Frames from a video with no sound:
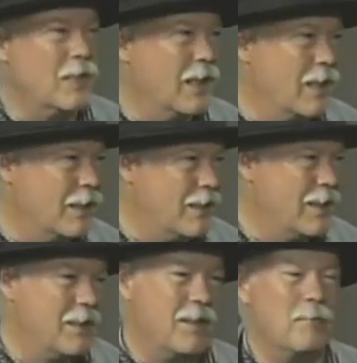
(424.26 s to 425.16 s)
they like
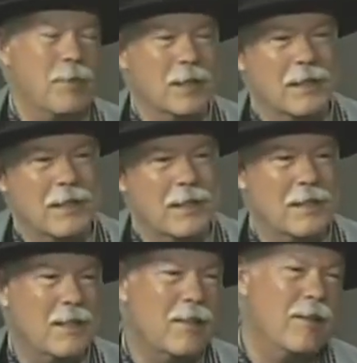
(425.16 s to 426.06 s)
the building
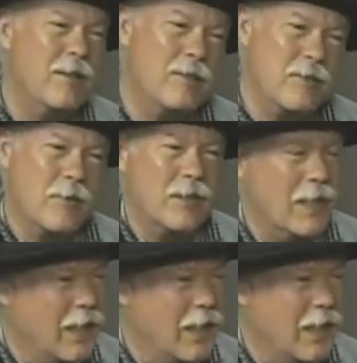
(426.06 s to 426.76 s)
interiors, or they